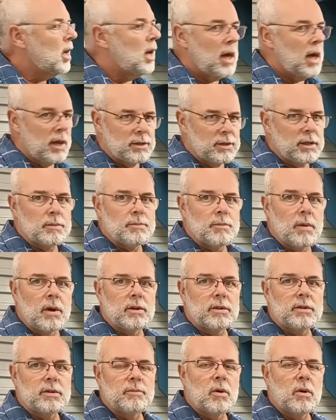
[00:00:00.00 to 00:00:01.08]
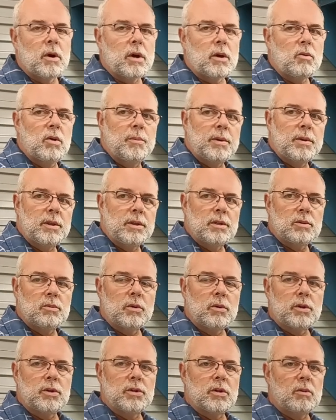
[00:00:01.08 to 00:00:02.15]
as is most of my equipment in this
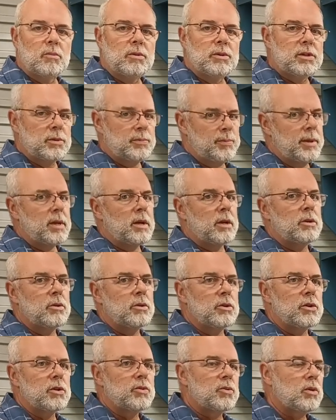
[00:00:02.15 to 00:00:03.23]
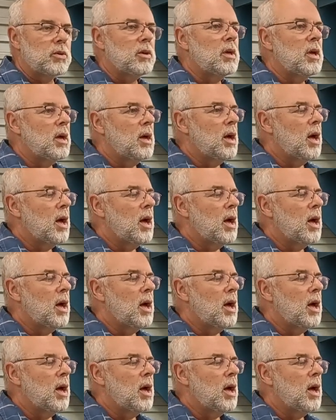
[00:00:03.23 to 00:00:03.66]
workshop, which is a bit unusual.